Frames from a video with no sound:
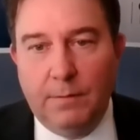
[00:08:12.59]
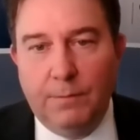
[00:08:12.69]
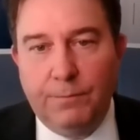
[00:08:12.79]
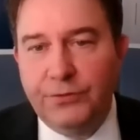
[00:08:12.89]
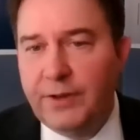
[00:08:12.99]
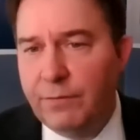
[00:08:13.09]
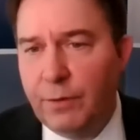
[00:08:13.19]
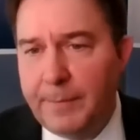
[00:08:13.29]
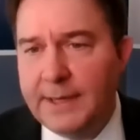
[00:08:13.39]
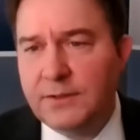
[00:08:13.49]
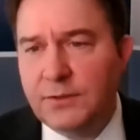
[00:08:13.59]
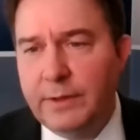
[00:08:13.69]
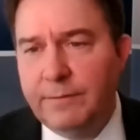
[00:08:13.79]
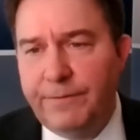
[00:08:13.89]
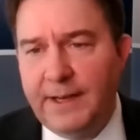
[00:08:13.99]
For several months, we
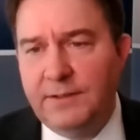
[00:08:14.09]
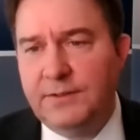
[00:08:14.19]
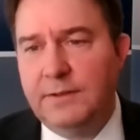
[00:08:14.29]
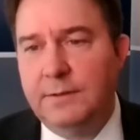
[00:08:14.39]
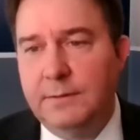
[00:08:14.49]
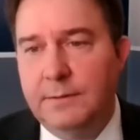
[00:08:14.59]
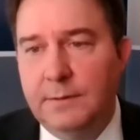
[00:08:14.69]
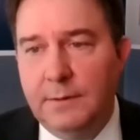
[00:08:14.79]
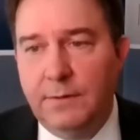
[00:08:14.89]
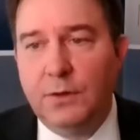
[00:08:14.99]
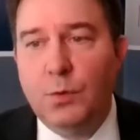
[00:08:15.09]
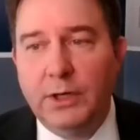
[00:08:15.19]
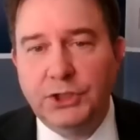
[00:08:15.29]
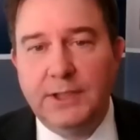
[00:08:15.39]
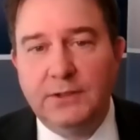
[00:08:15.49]
have faced the
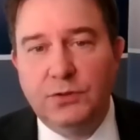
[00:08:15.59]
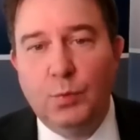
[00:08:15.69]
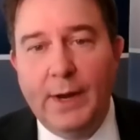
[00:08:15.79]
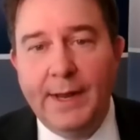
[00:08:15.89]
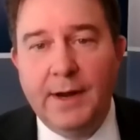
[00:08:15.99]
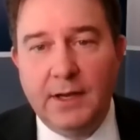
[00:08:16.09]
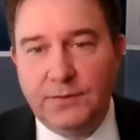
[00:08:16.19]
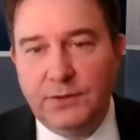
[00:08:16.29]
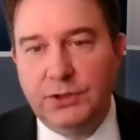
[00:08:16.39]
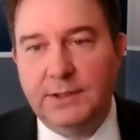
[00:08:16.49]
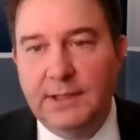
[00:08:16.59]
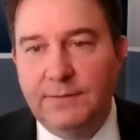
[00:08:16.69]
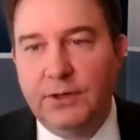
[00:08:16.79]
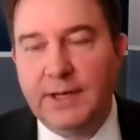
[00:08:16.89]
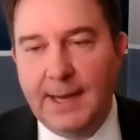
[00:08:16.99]
question as to when OSFI should
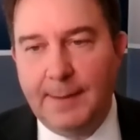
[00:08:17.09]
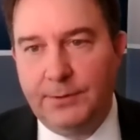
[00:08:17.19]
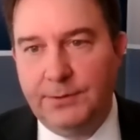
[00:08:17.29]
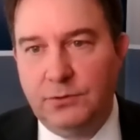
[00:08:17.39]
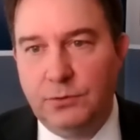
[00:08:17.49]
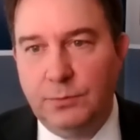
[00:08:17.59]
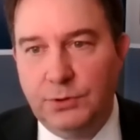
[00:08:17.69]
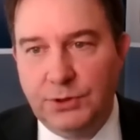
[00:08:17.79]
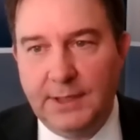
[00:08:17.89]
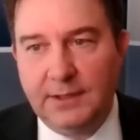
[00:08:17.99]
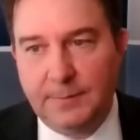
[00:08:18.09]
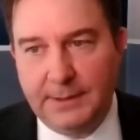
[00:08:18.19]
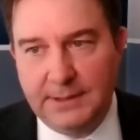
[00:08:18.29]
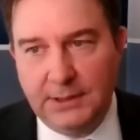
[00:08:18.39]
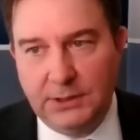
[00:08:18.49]
lift our capital distribution
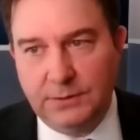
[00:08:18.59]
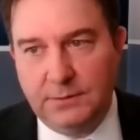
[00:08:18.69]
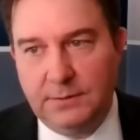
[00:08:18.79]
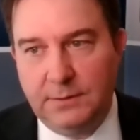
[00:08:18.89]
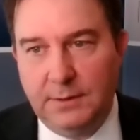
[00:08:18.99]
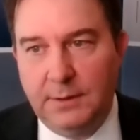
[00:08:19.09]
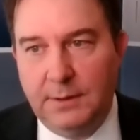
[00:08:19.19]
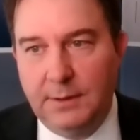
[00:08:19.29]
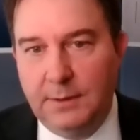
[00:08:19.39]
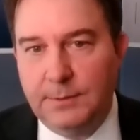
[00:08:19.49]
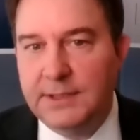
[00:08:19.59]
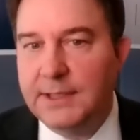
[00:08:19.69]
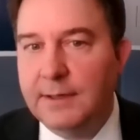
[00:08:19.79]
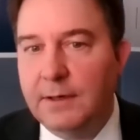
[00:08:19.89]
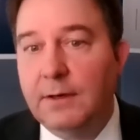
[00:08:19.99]
expectations,
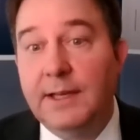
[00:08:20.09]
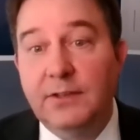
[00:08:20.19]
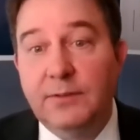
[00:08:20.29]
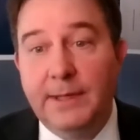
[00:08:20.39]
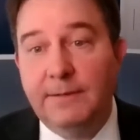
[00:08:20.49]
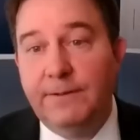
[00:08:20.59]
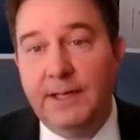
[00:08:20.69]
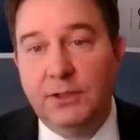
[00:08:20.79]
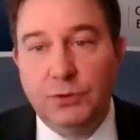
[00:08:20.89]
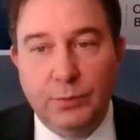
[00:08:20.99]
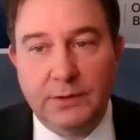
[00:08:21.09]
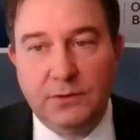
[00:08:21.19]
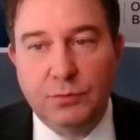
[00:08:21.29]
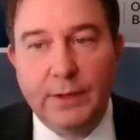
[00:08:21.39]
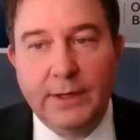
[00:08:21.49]
particularly as many financial
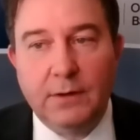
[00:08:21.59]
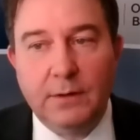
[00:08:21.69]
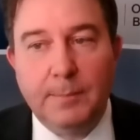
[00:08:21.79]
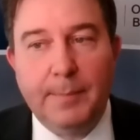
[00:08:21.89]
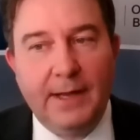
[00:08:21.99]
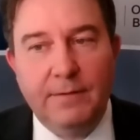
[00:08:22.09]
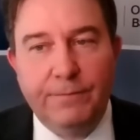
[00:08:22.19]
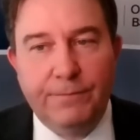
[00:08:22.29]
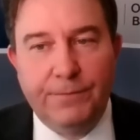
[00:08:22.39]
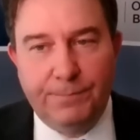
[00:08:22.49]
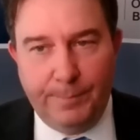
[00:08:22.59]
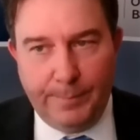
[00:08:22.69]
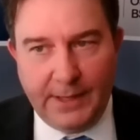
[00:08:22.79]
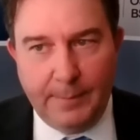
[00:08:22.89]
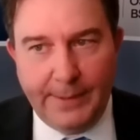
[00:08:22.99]
risks triggered by
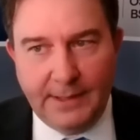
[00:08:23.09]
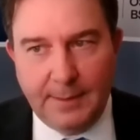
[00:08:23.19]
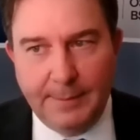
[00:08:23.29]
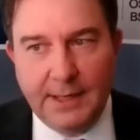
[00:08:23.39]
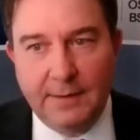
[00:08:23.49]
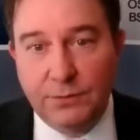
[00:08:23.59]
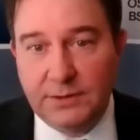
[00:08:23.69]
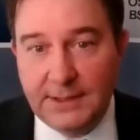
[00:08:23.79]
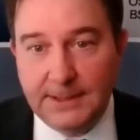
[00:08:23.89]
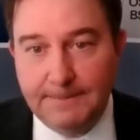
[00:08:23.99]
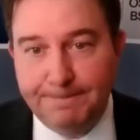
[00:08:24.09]
the pandemic have receded.